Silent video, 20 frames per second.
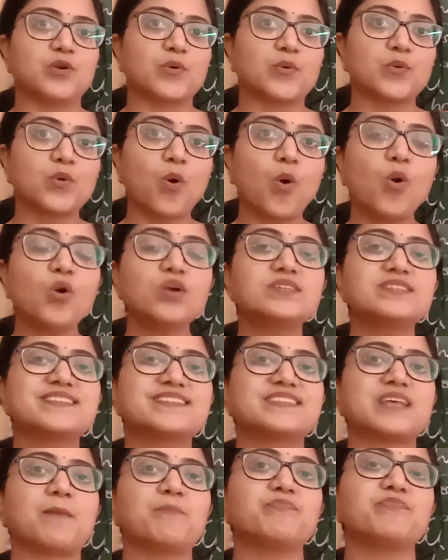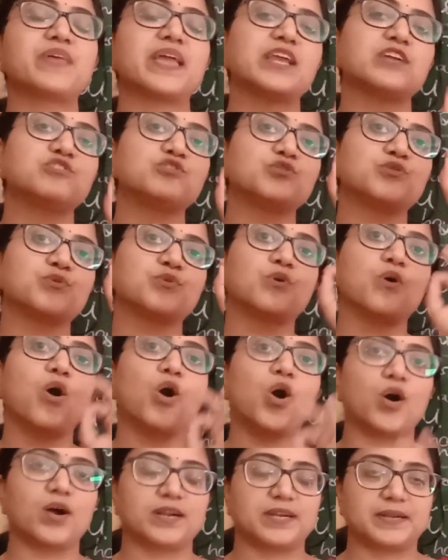wrote something to
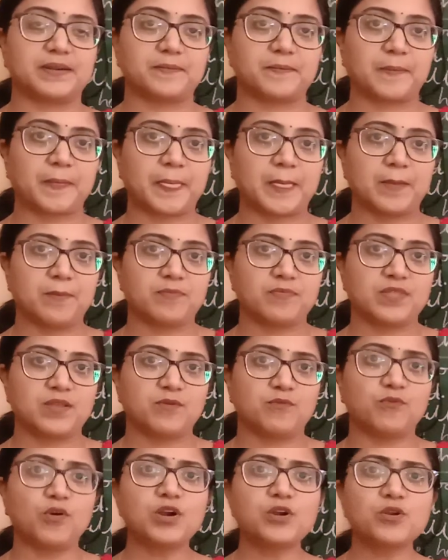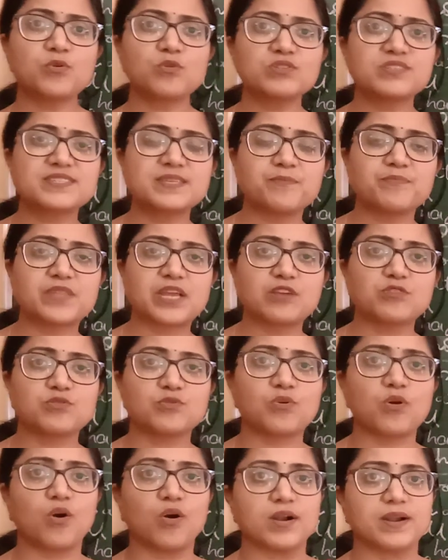God. What wrote something to
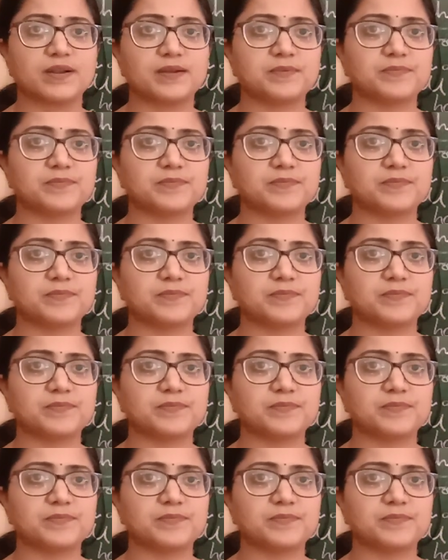God?